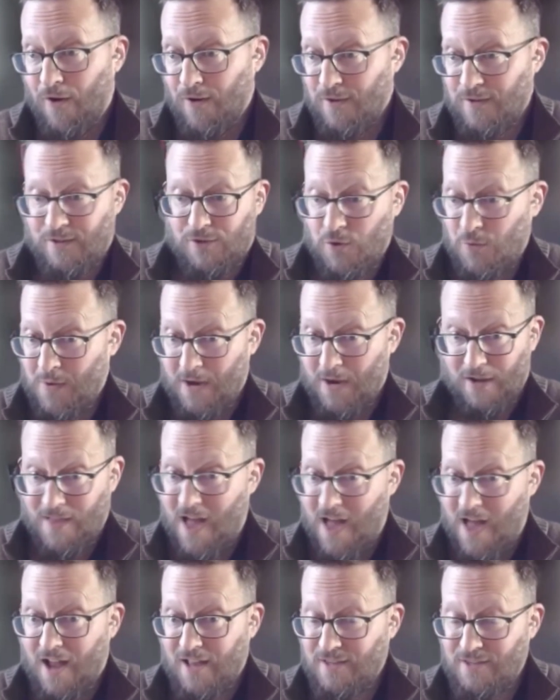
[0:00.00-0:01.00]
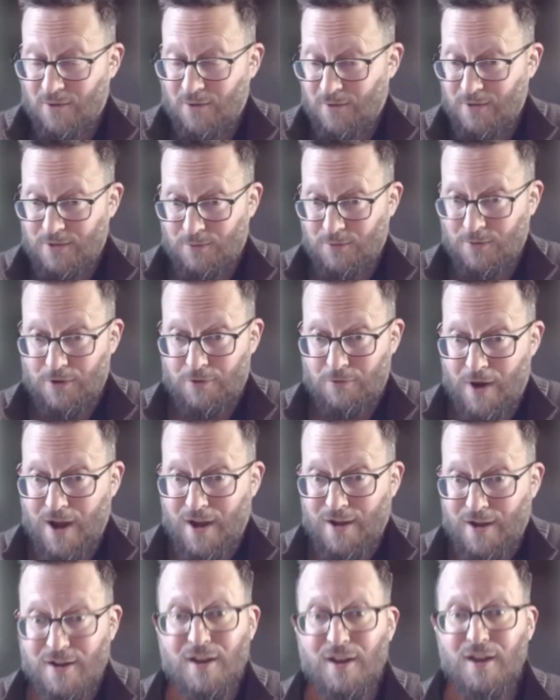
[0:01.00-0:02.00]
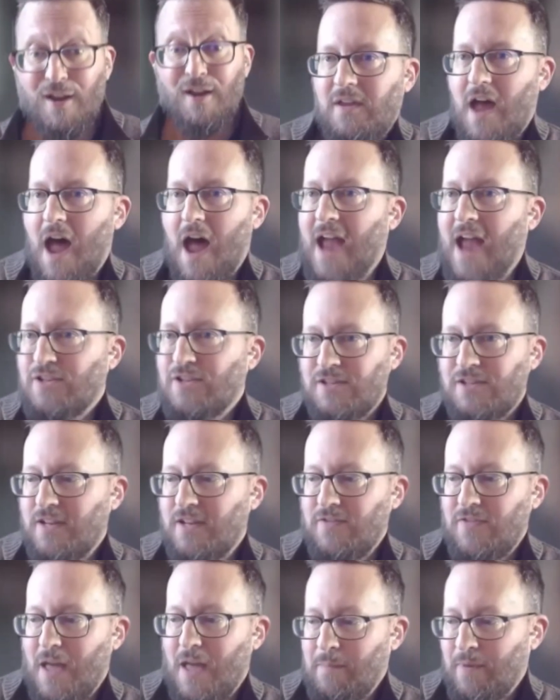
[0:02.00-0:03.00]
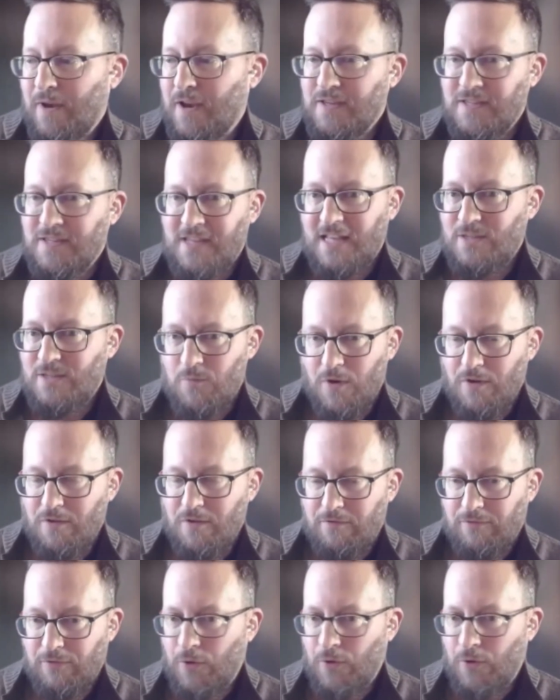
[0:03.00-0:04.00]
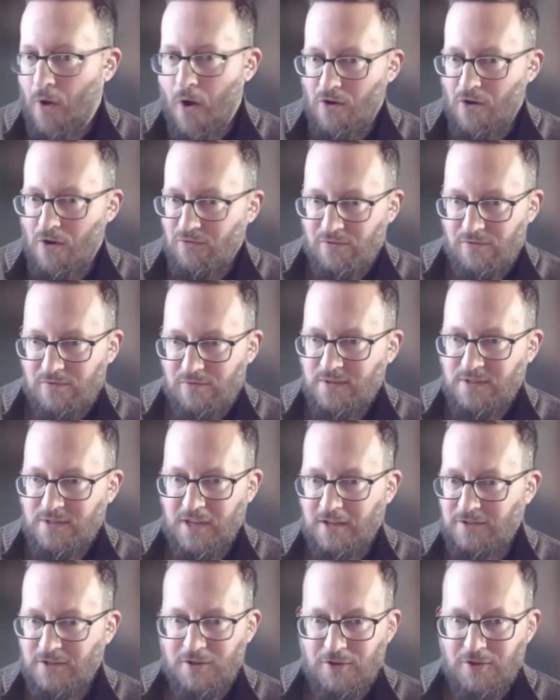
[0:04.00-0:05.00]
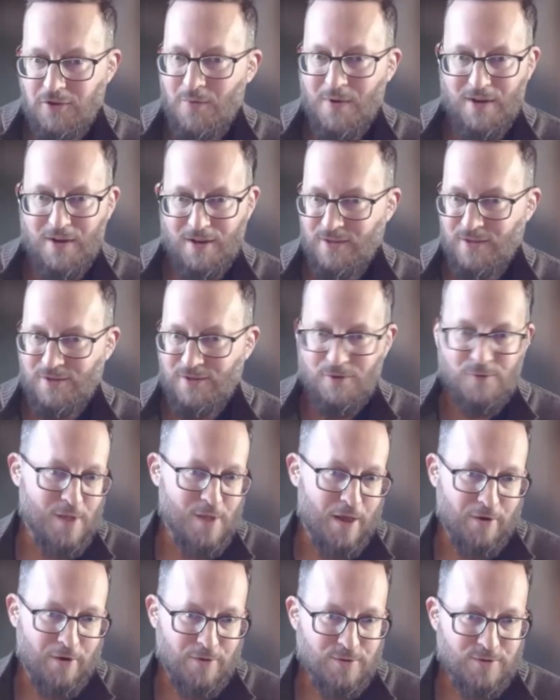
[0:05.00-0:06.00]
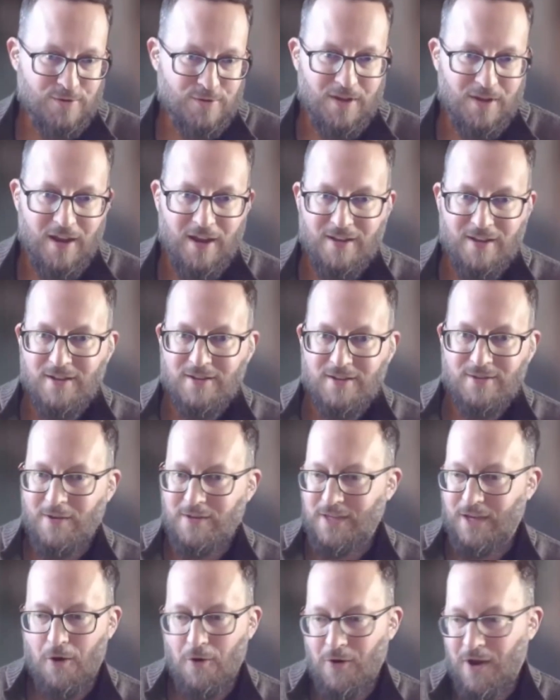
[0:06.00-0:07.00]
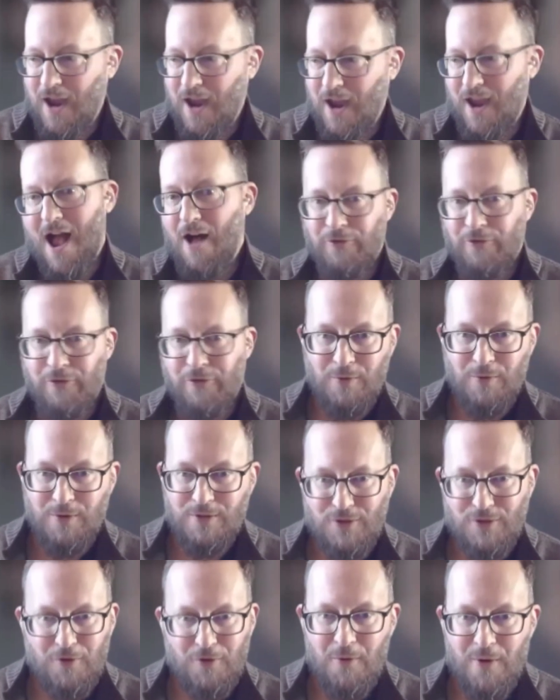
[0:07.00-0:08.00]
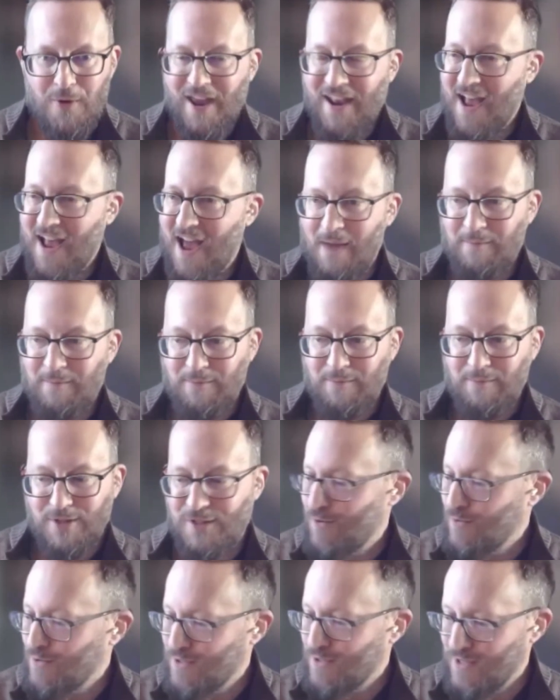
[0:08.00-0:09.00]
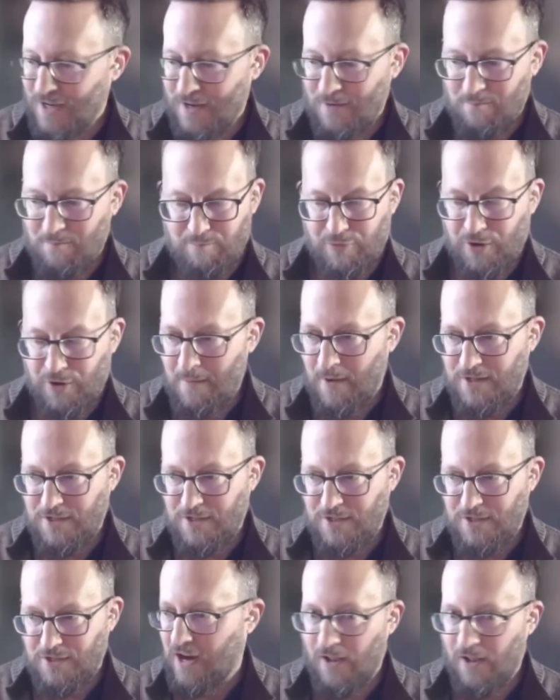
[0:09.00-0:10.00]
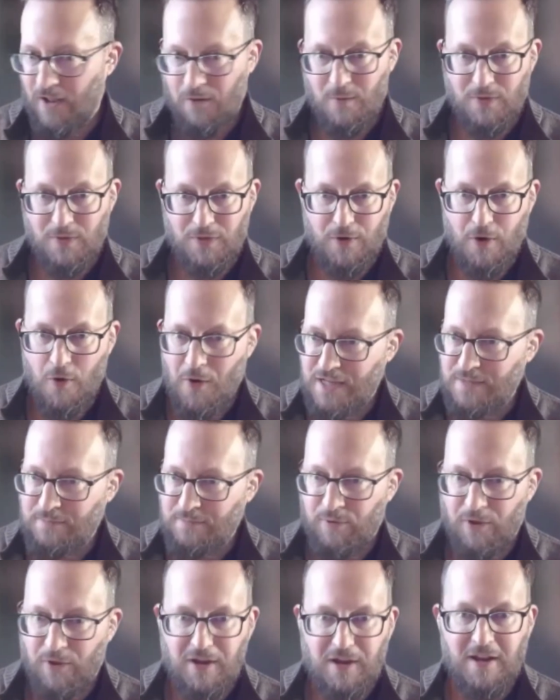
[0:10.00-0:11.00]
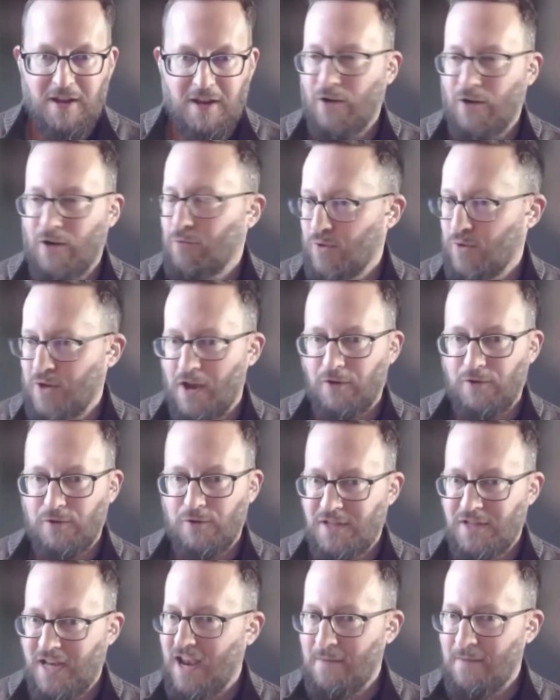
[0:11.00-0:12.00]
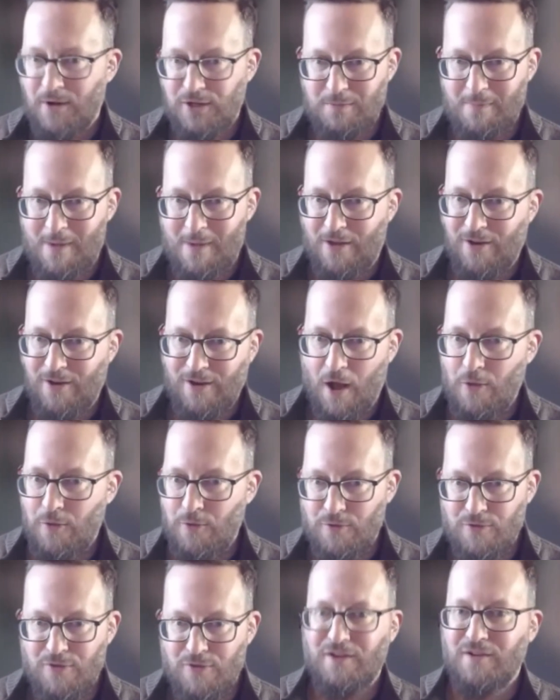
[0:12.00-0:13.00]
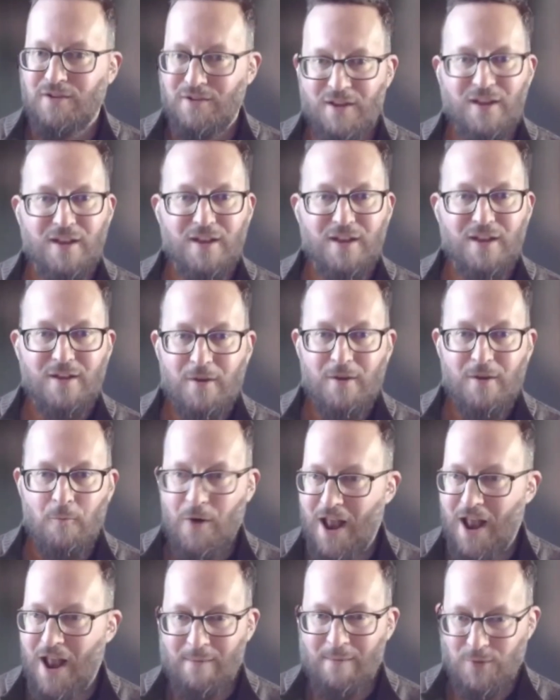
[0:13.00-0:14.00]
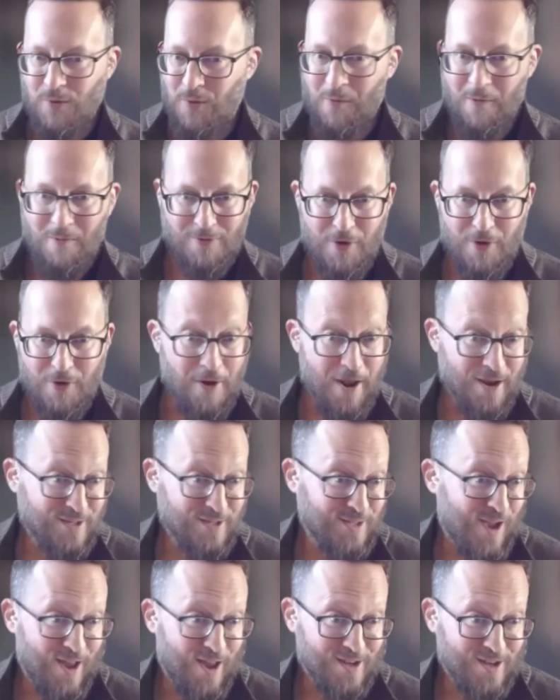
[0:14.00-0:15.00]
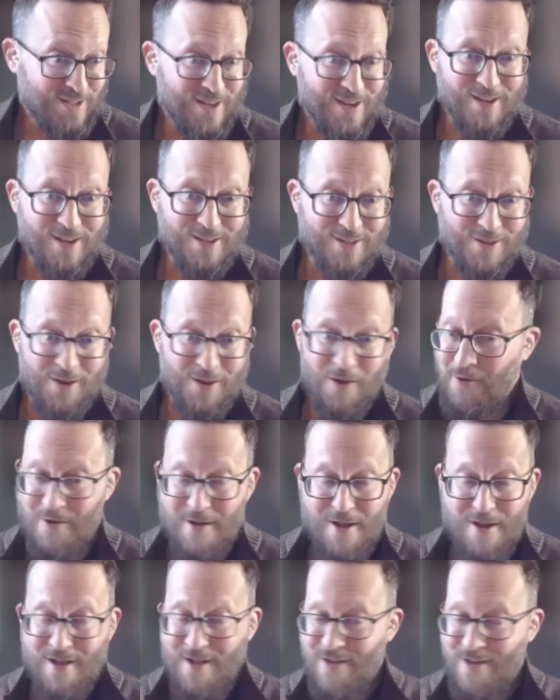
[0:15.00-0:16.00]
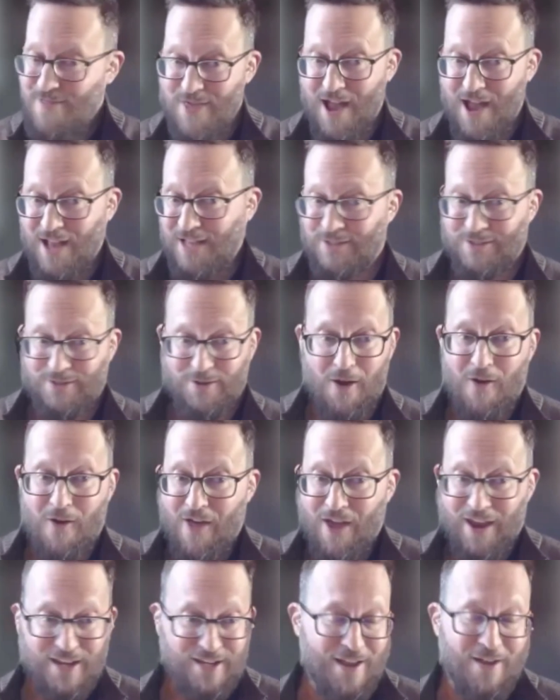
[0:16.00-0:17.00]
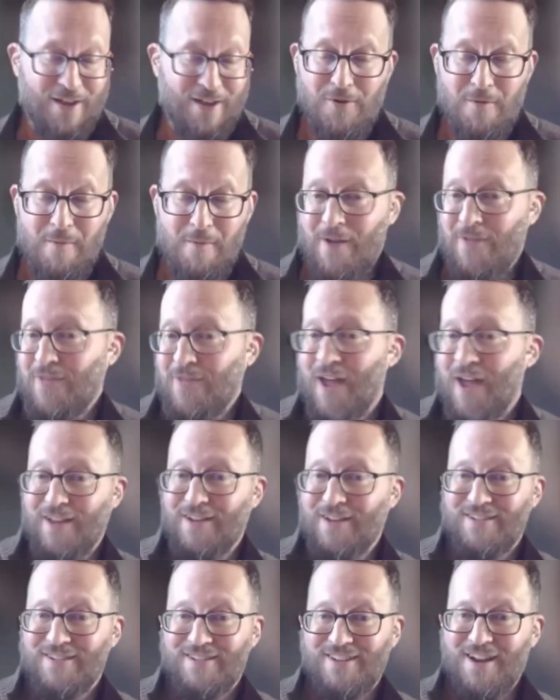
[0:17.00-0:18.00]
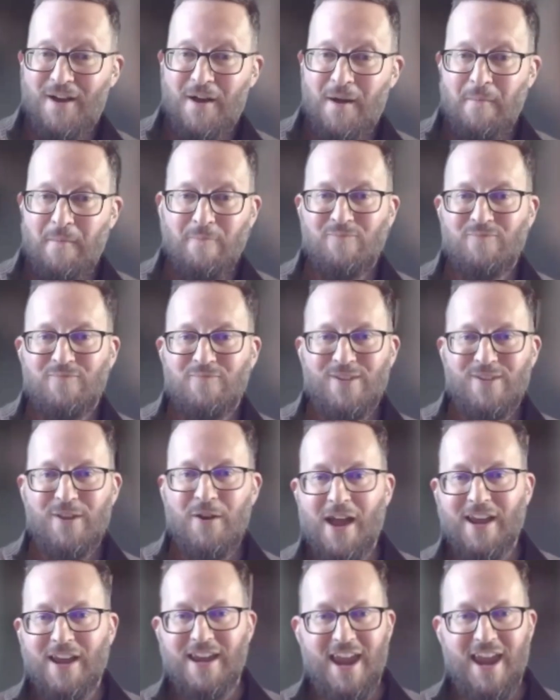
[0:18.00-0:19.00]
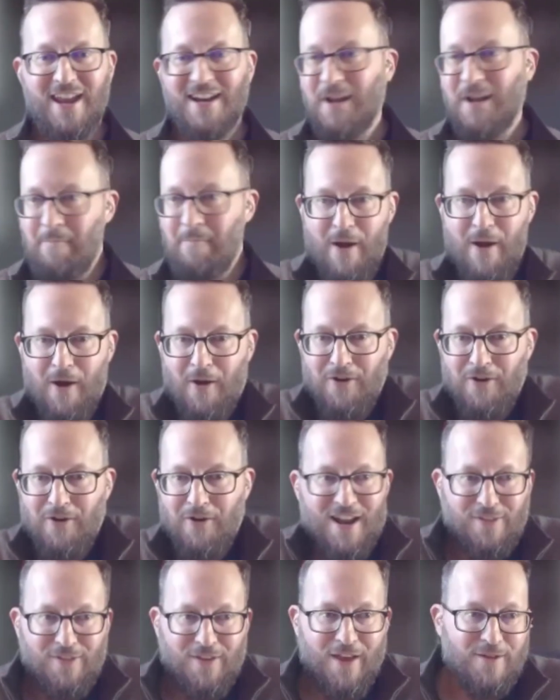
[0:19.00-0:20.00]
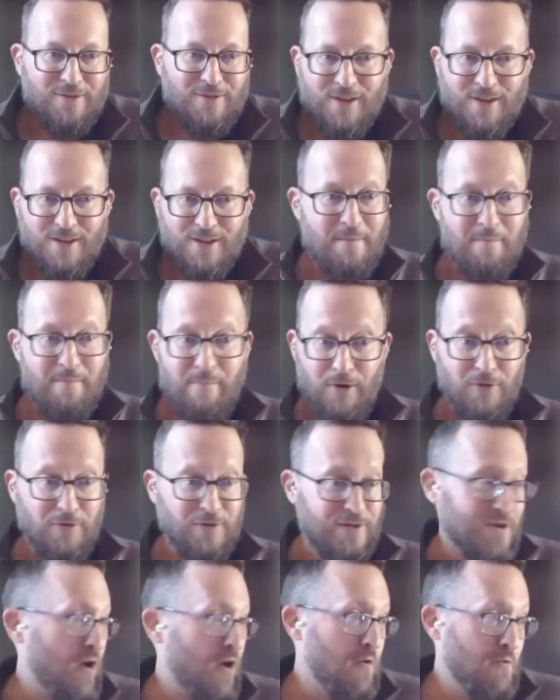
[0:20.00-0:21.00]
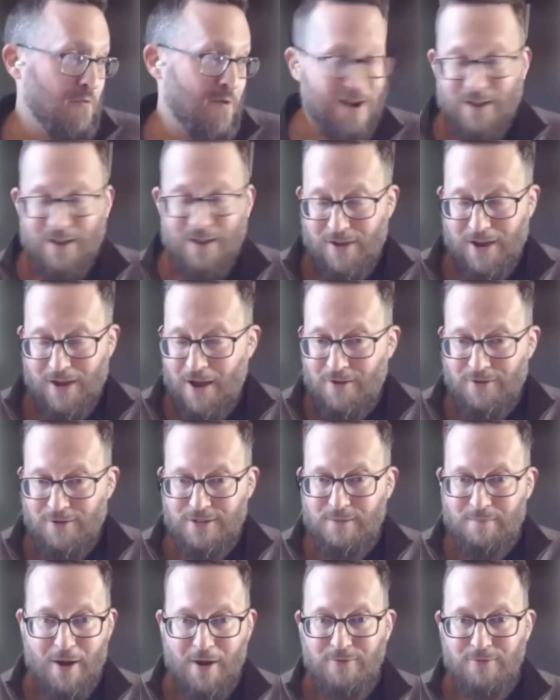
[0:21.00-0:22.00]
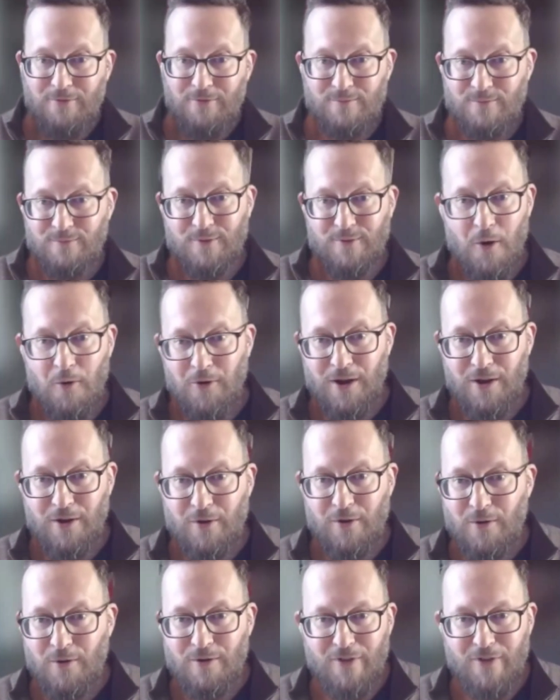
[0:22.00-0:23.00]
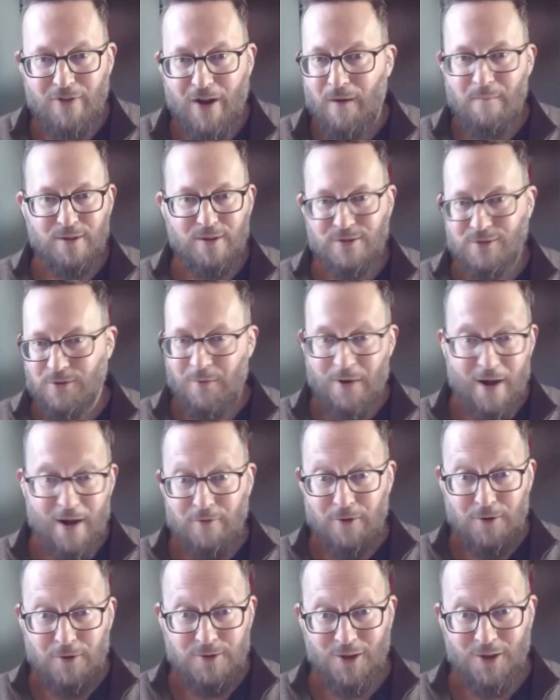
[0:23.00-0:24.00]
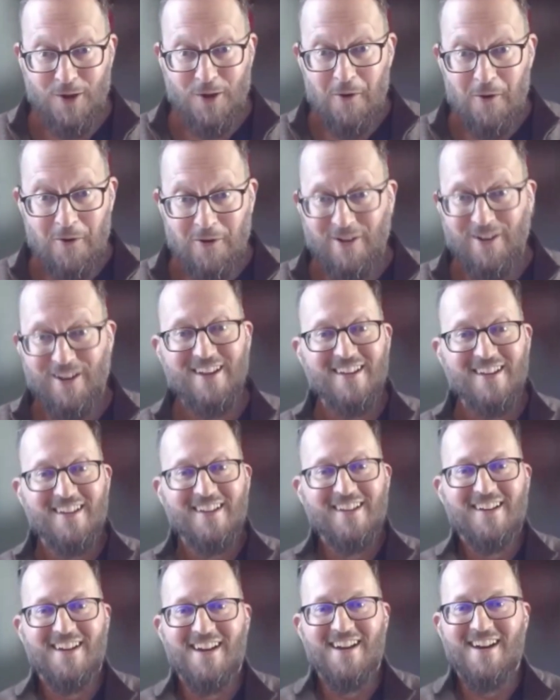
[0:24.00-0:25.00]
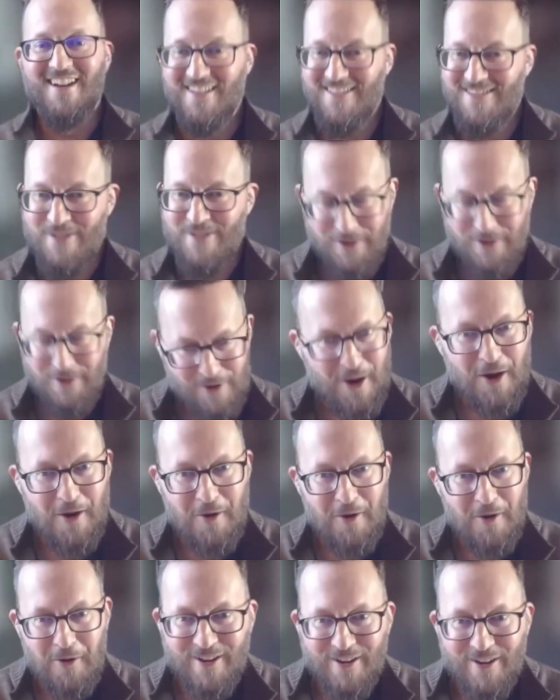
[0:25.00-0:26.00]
far it's doing a lot, so it's really great. I just did that because that's what Florent said to do in his newsletters. And so I was like, okay, I'll do it too. And I'm just using it pretty much entirely with the Codex plugin. I don't really understand much about it other than what I'm doing with Codex, honestly. So that's all I can tell you about that. I can't compare it to anything else because I barely know anything else about coding or environments or whatever. So there you go.